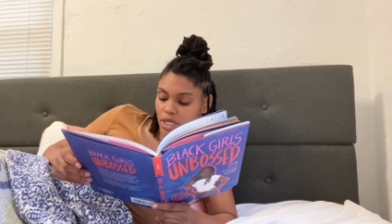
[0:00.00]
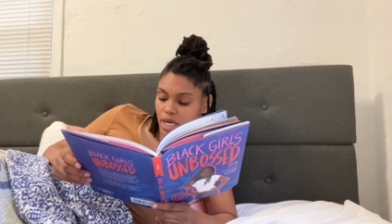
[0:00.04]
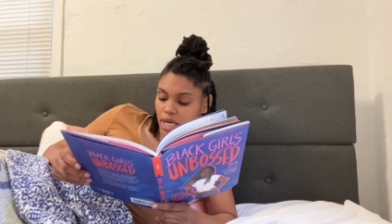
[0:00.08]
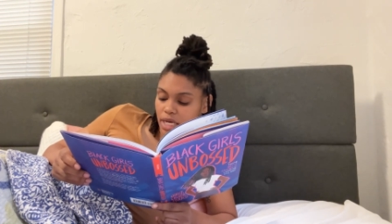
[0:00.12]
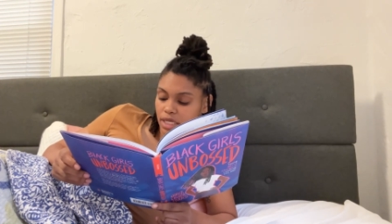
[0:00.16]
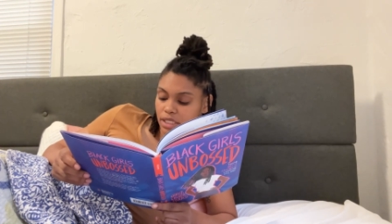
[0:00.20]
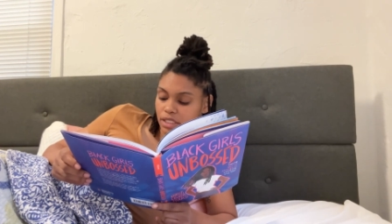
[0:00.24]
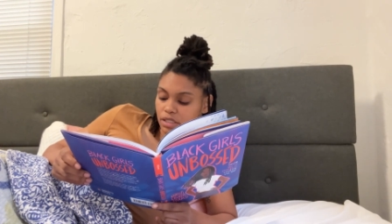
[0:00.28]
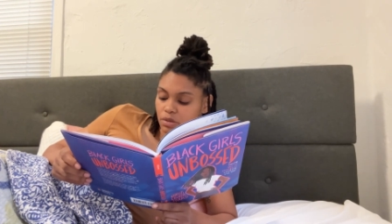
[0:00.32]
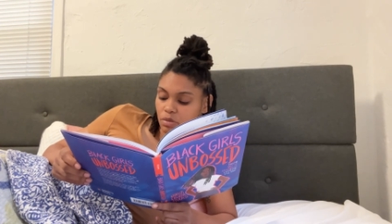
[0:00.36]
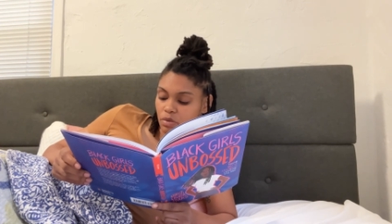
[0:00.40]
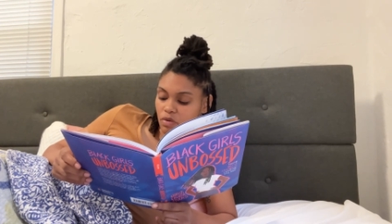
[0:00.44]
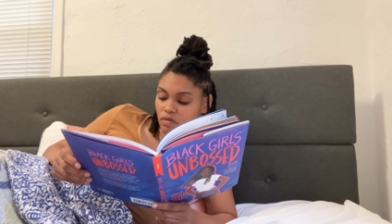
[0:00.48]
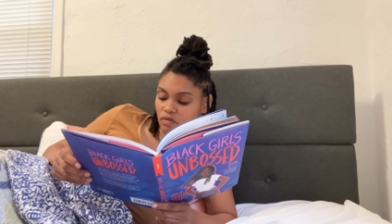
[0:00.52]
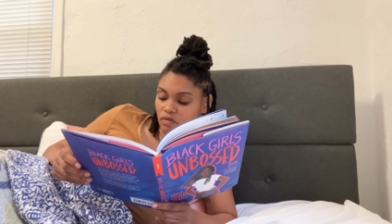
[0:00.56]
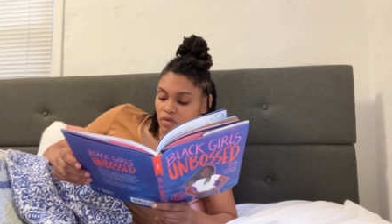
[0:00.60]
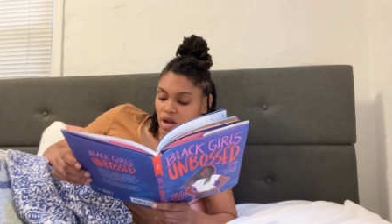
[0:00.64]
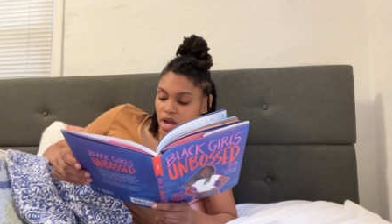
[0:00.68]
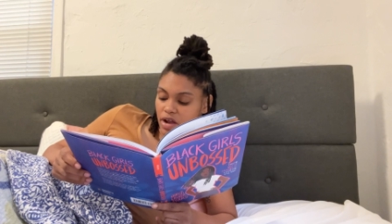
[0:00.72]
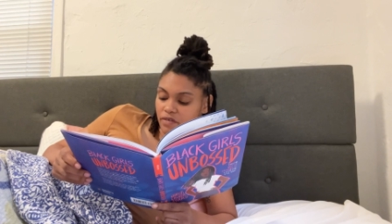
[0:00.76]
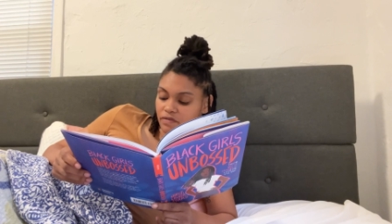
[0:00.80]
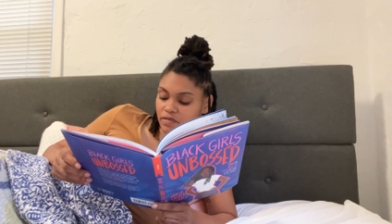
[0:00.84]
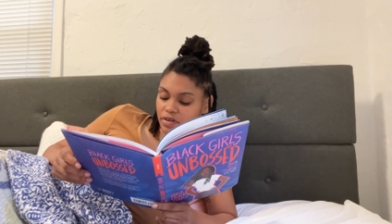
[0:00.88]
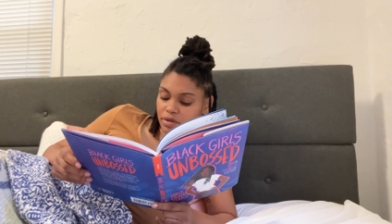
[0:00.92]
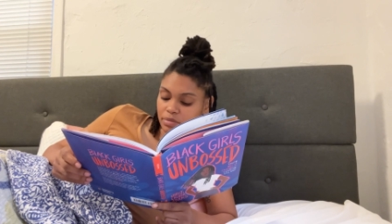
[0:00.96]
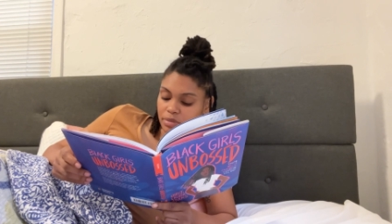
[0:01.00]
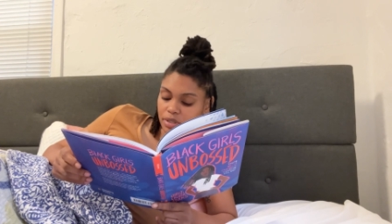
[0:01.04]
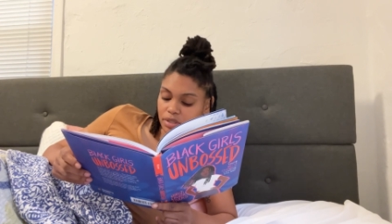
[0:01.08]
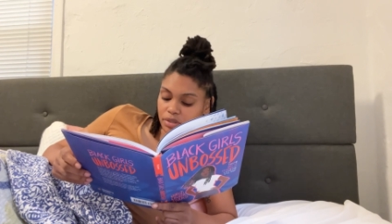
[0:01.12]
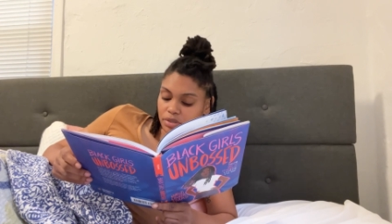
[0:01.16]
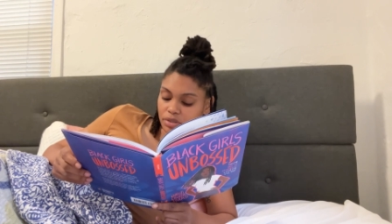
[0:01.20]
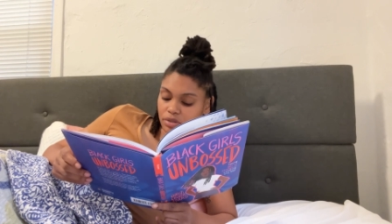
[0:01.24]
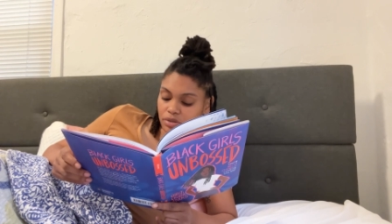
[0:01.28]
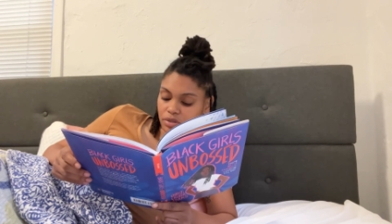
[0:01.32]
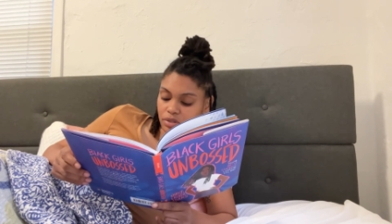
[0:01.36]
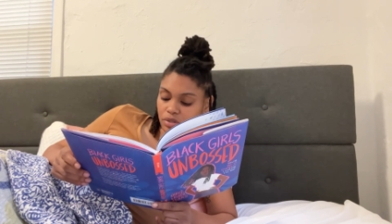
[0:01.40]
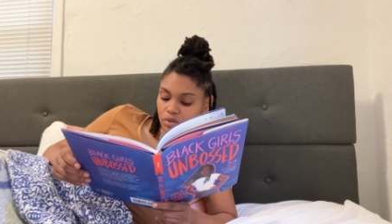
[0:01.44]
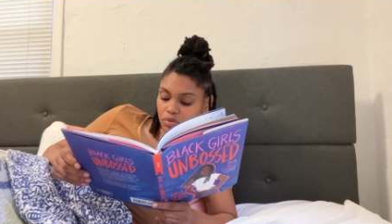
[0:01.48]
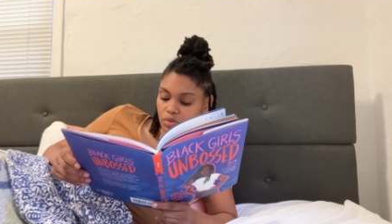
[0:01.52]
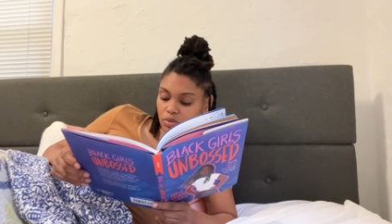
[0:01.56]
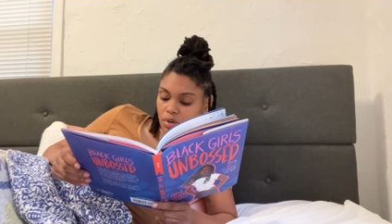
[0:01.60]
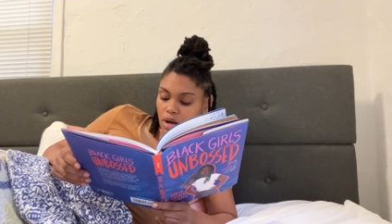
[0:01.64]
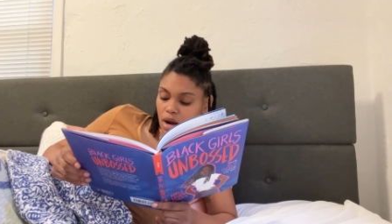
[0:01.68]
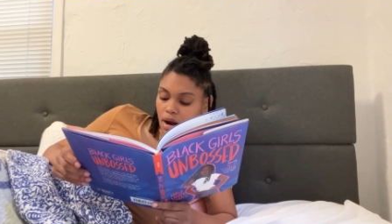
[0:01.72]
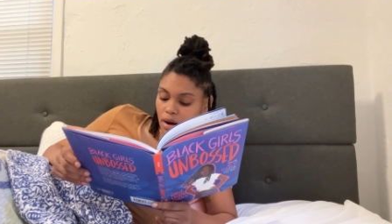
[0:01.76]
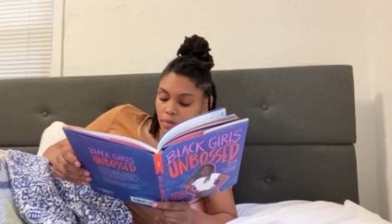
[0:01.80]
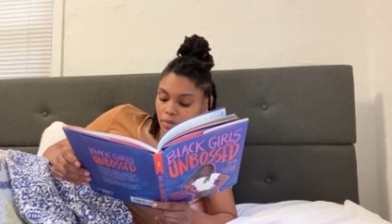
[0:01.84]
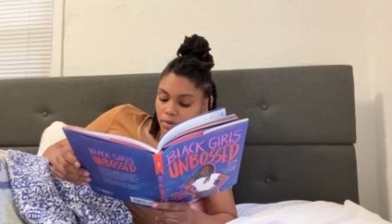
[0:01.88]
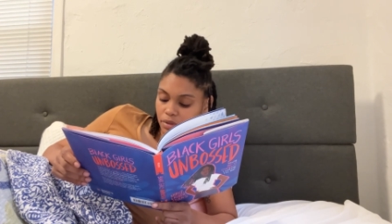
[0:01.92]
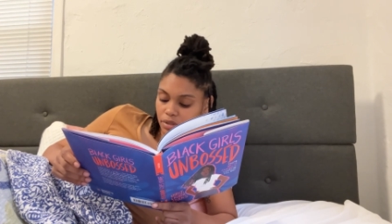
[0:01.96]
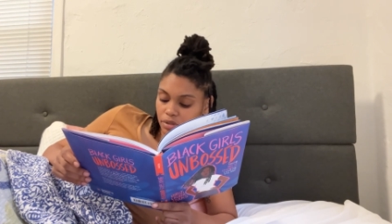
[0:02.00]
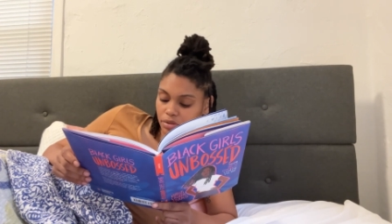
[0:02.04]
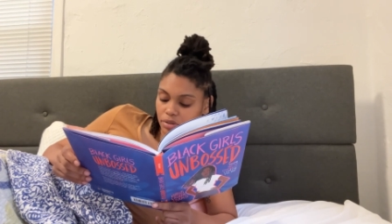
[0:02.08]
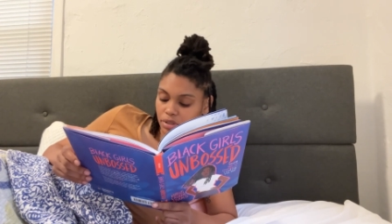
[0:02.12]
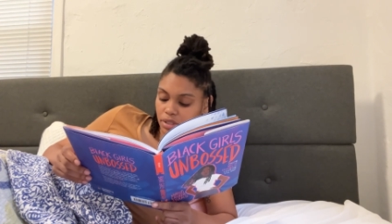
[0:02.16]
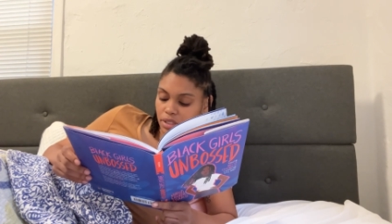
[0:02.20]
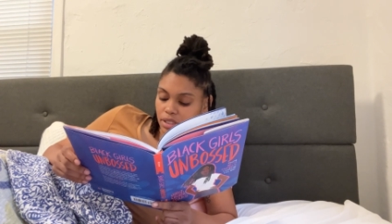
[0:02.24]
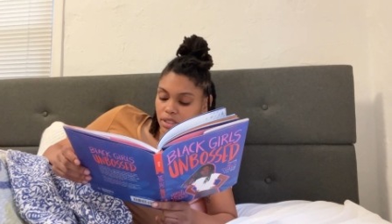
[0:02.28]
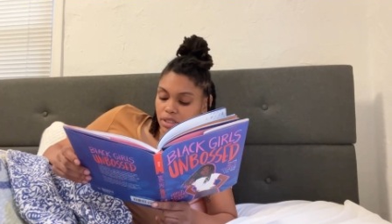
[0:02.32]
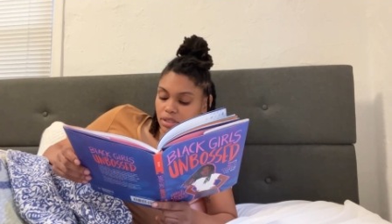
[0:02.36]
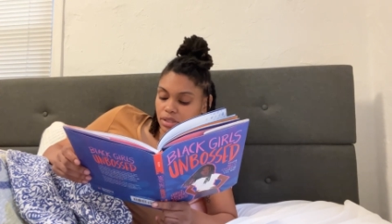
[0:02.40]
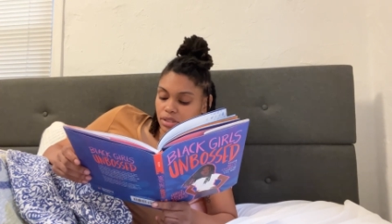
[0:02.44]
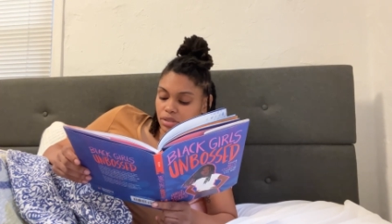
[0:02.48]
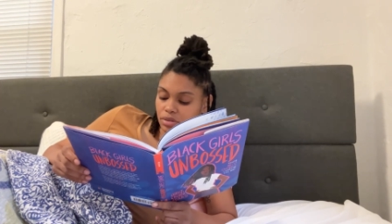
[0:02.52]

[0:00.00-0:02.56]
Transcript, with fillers: aids to provide female students with opportunities